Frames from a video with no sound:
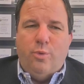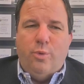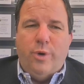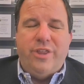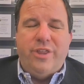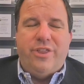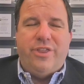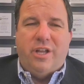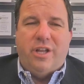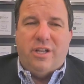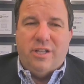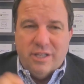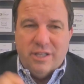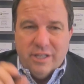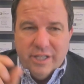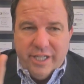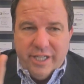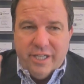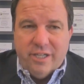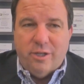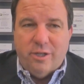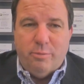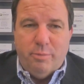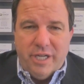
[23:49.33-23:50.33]
with a
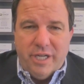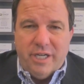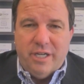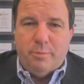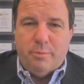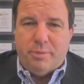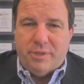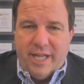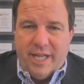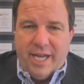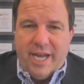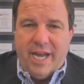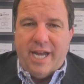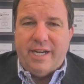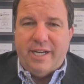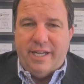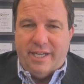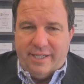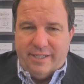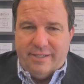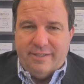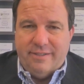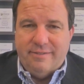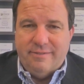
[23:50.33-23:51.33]
little bit of
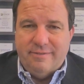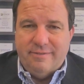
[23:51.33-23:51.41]
planning,